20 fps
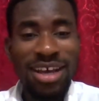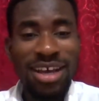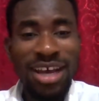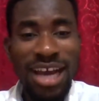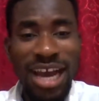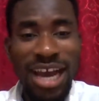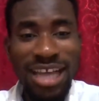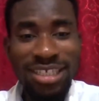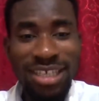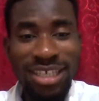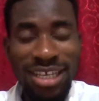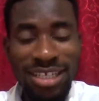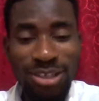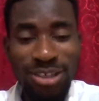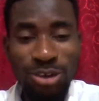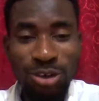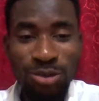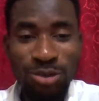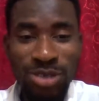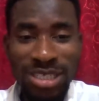As I
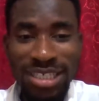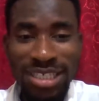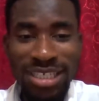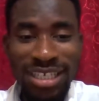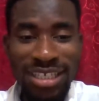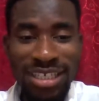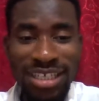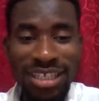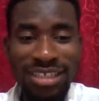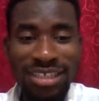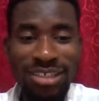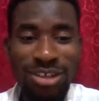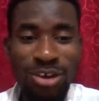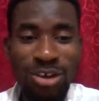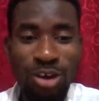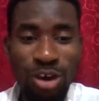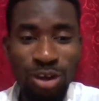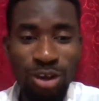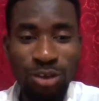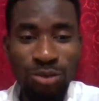always say that
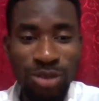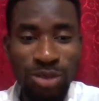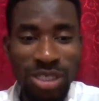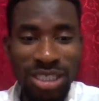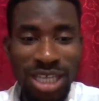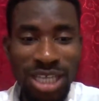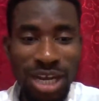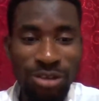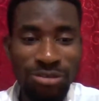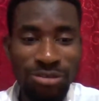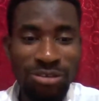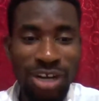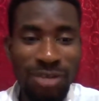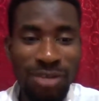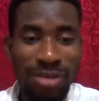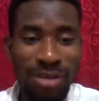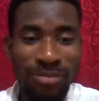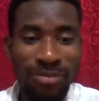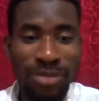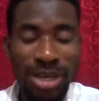always I'll try my
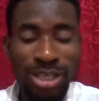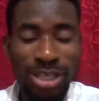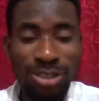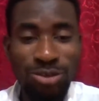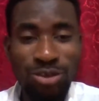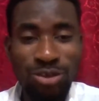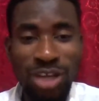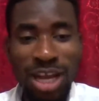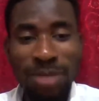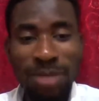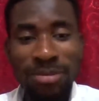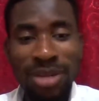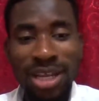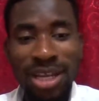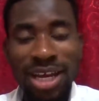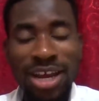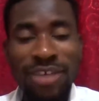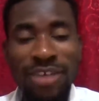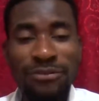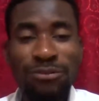best to come
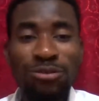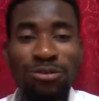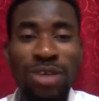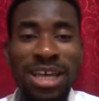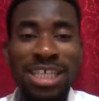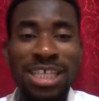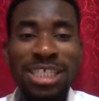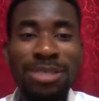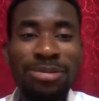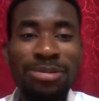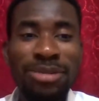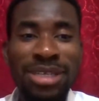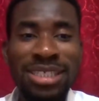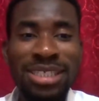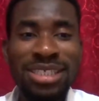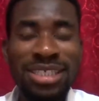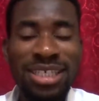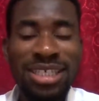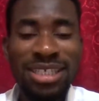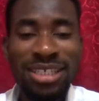live to explain
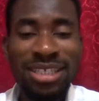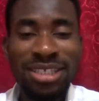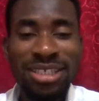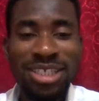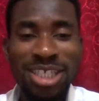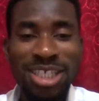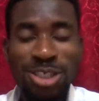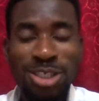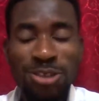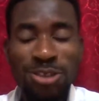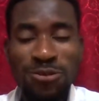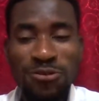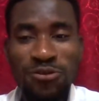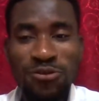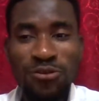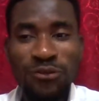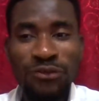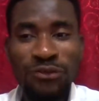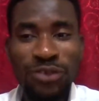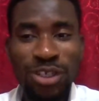certain things to
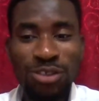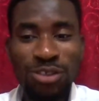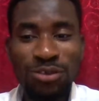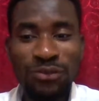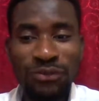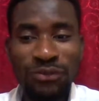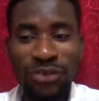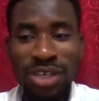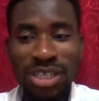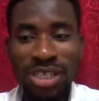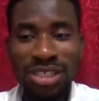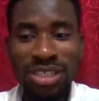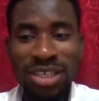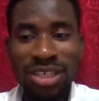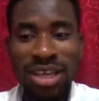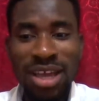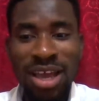you face to face.